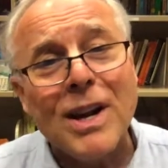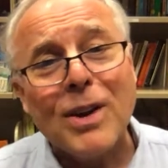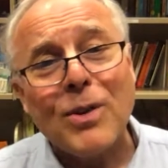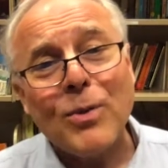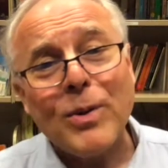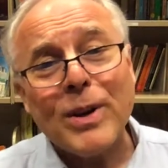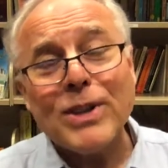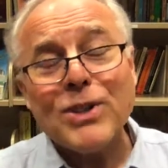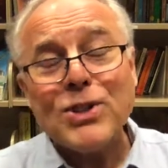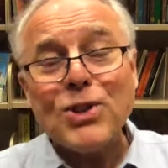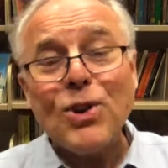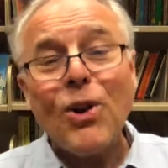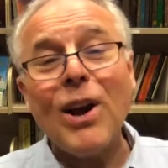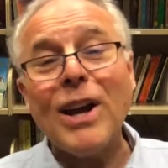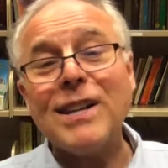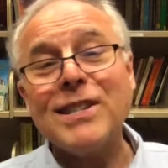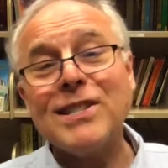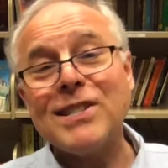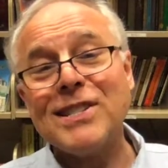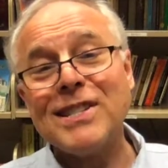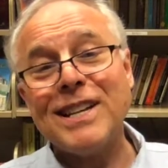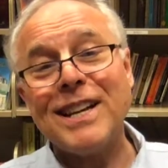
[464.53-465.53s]

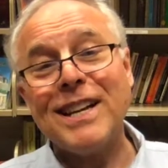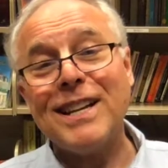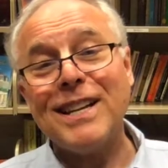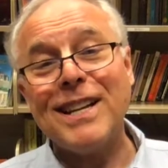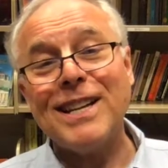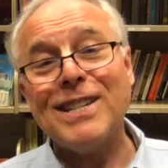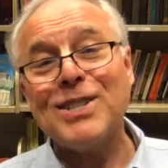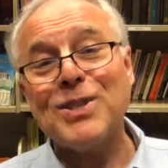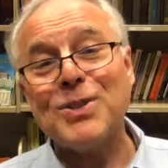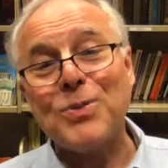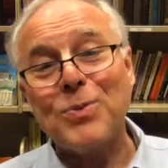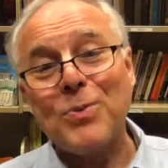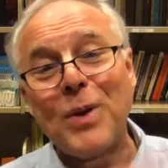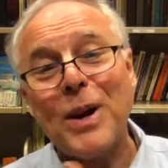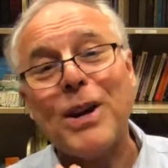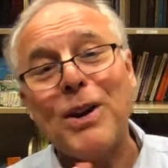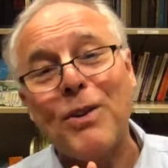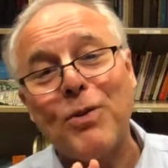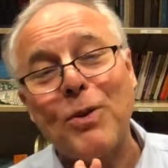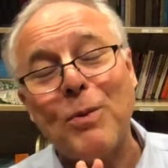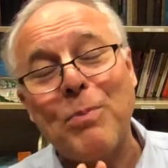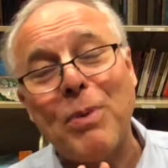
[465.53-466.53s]
Rejoice in this
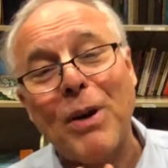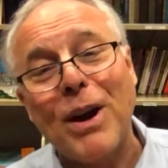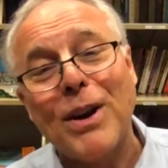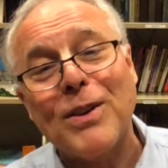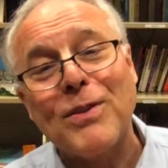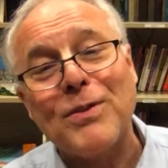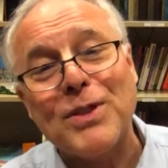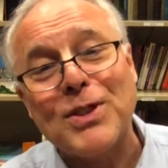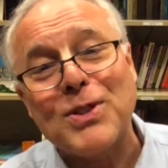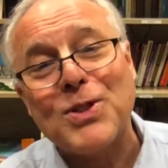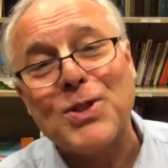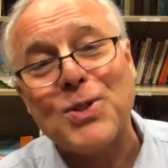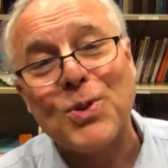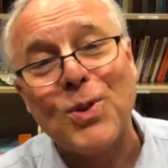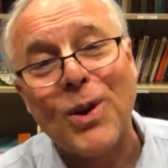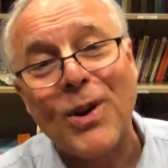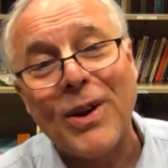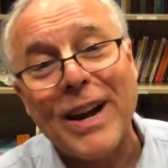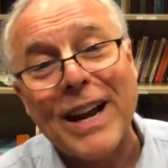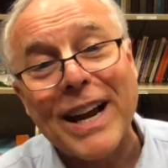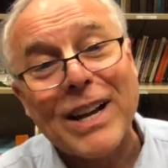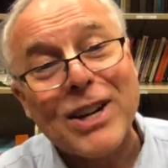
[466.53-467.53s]
wonderful part of the
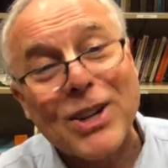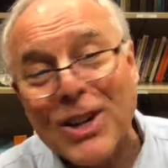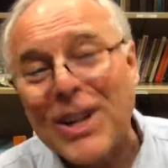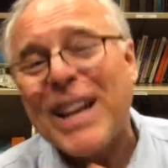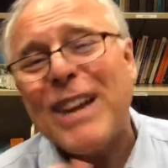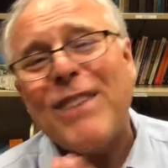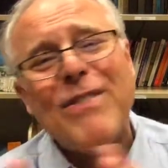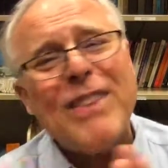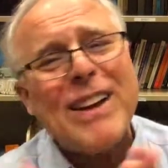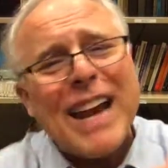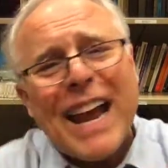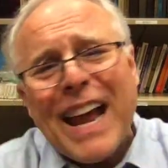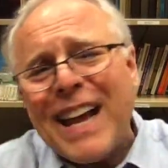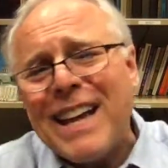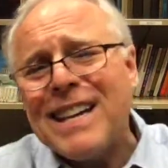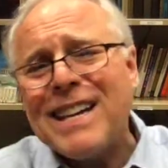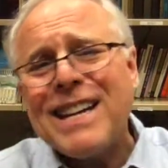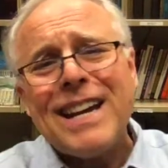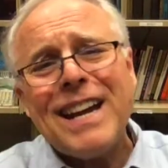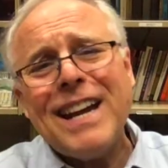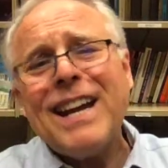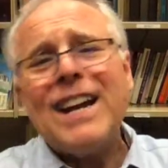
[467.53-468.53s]
story. It could even
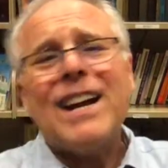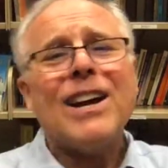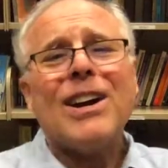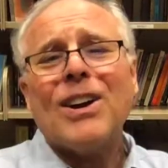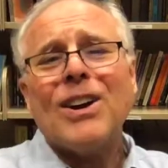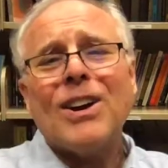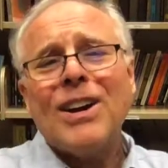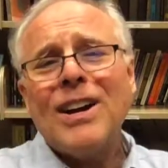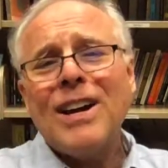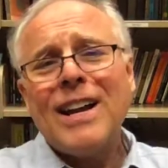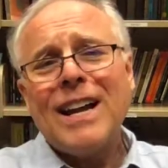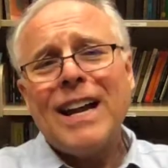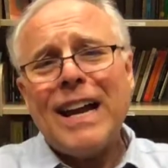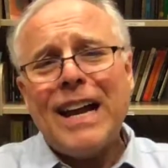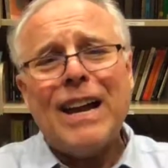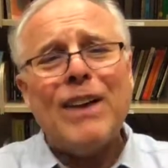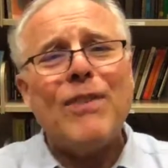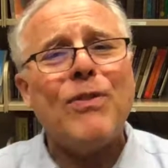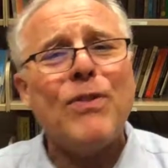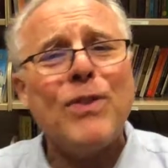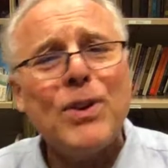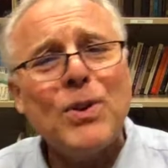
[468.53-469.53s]
end here
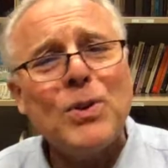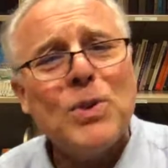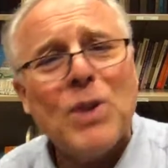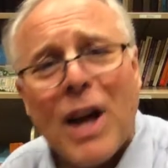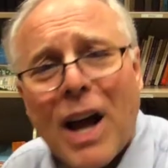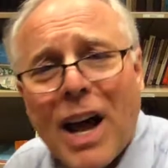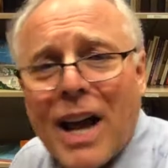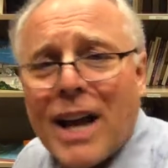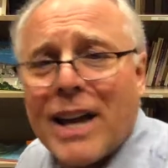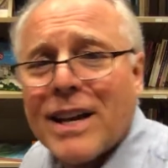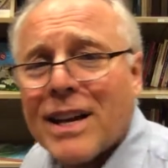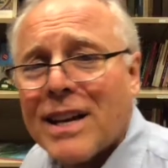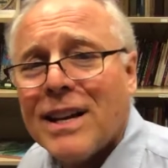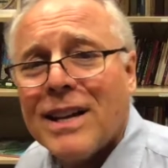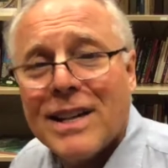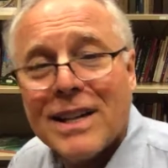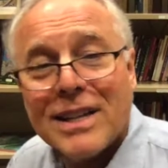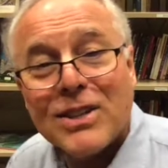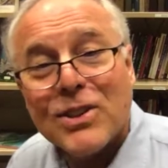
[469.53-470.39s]
if you like.